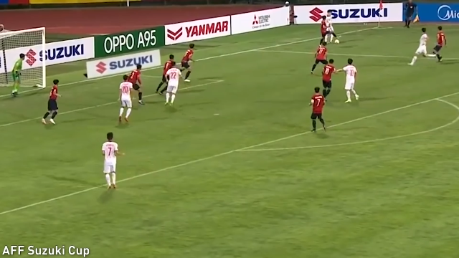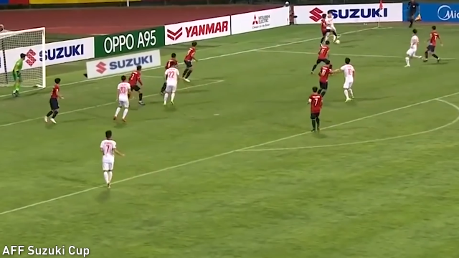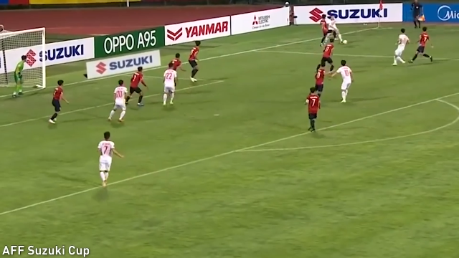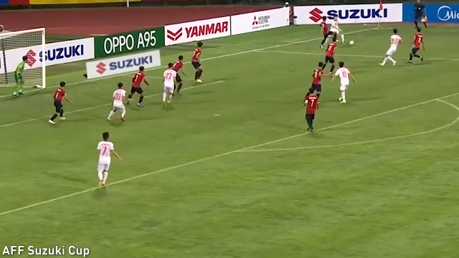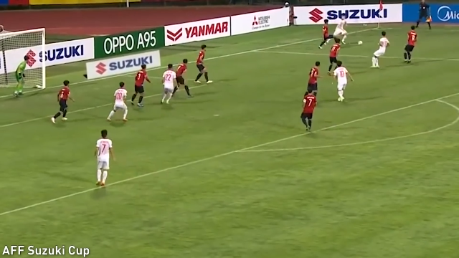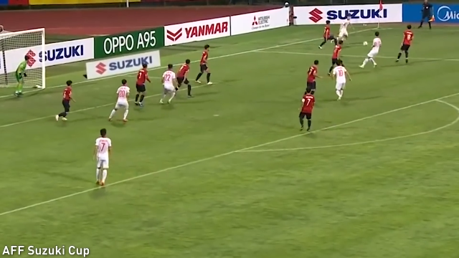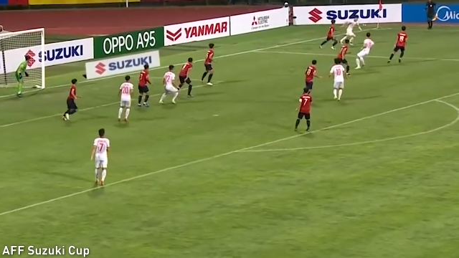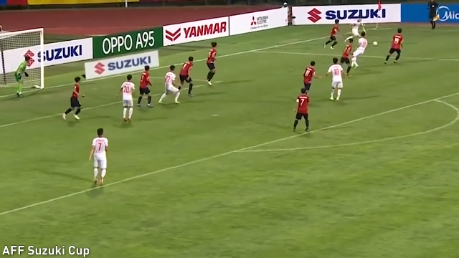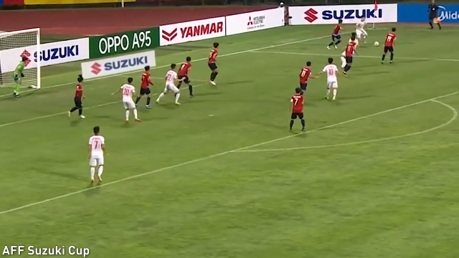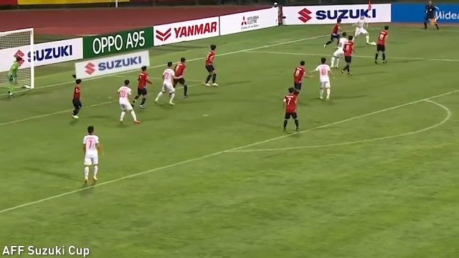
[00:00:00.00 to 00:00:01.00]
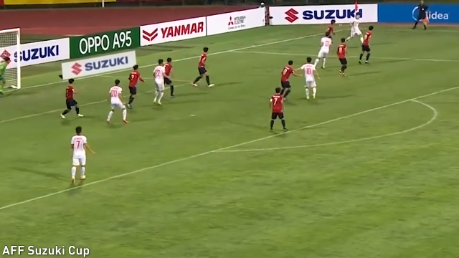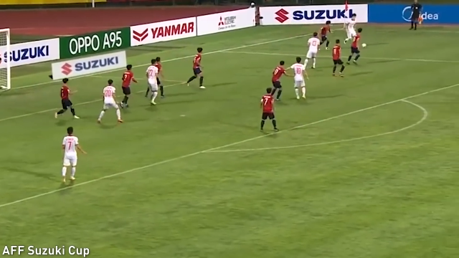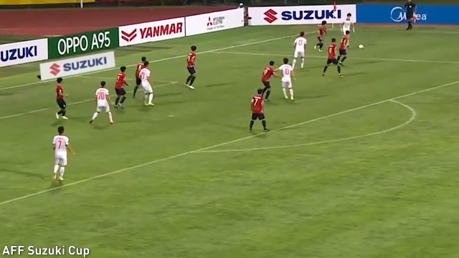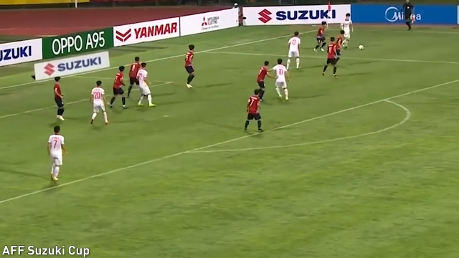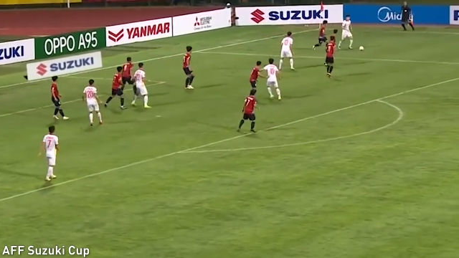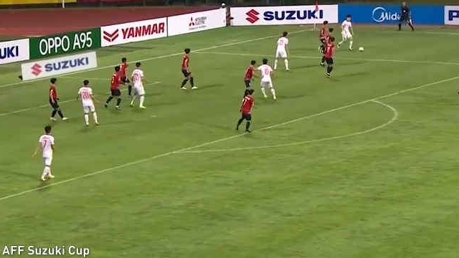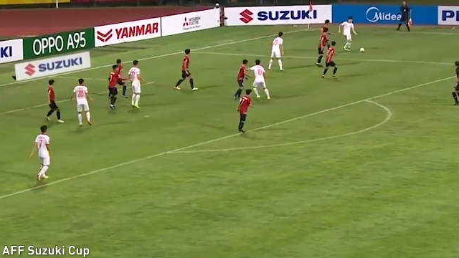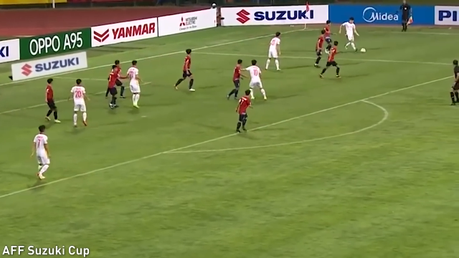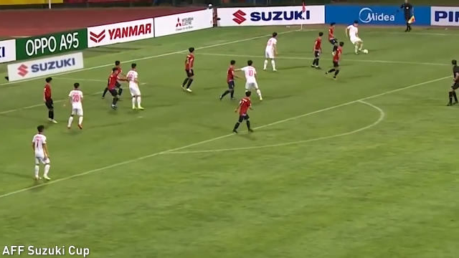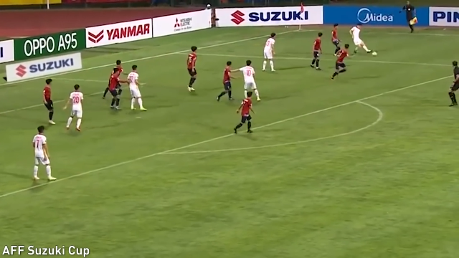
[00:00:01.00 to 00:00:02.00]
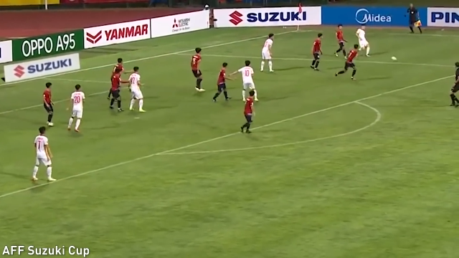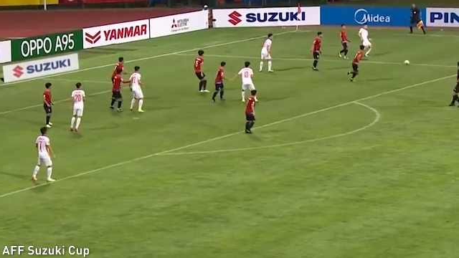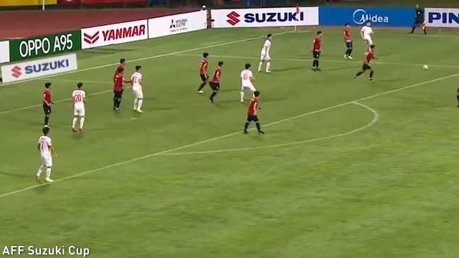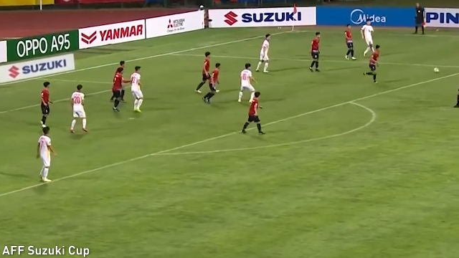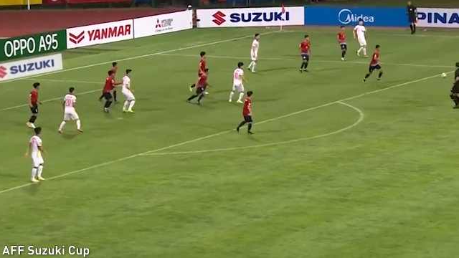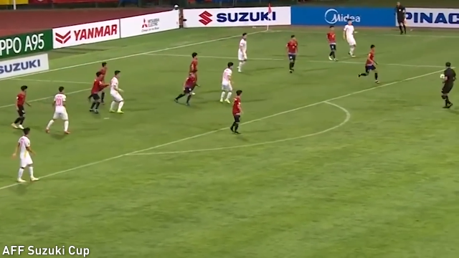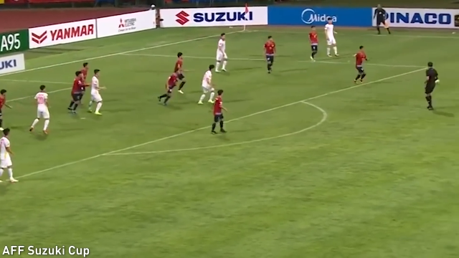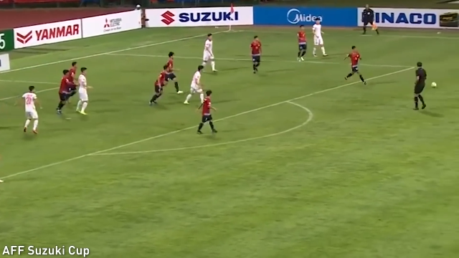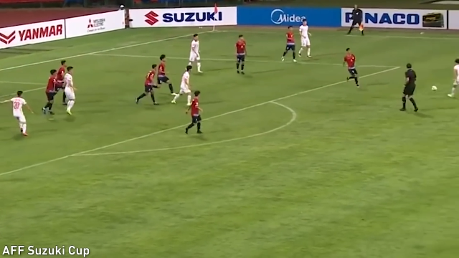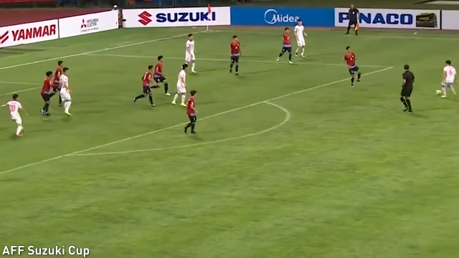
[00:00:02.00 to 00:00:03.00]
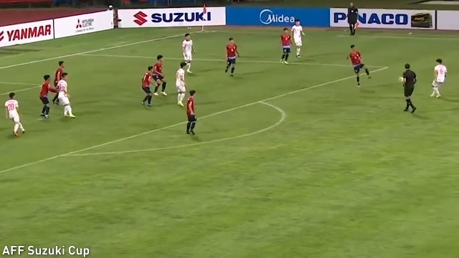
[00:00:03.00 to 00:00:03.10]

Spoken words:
No face is visible, so there are no lips to read.